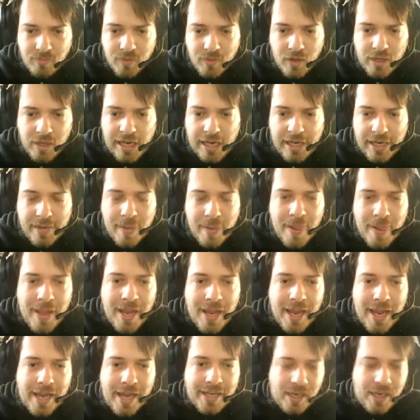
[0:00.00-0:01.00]
Okay,
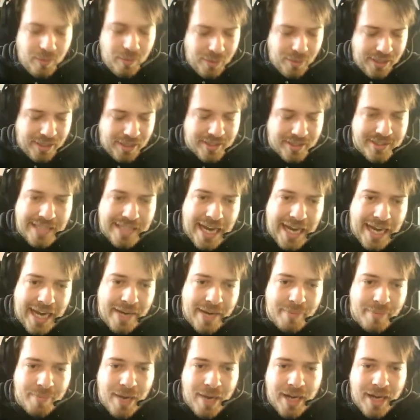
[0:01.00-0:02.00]
and then we can
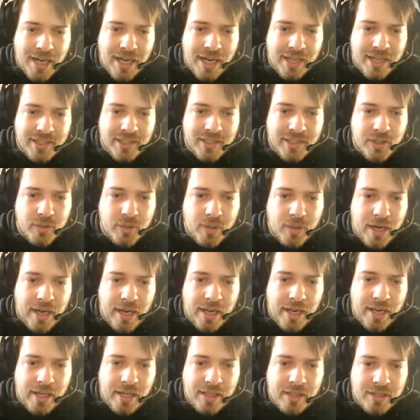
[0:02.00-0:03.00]
say
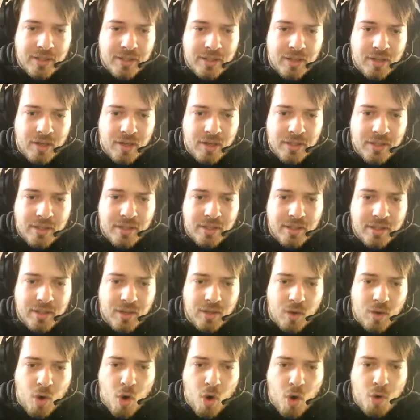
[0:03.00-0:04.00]

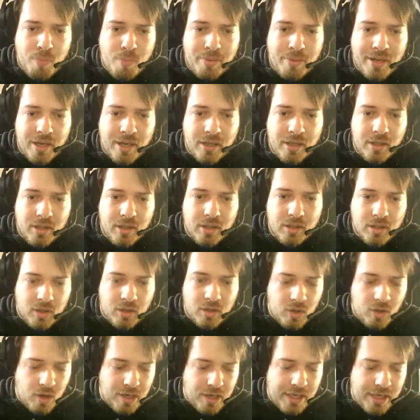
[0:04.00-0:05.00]
MySQL.open
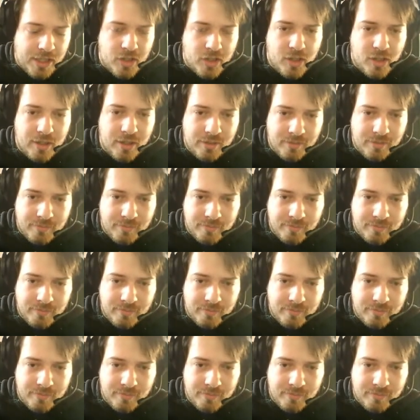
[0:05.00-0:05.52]
connection.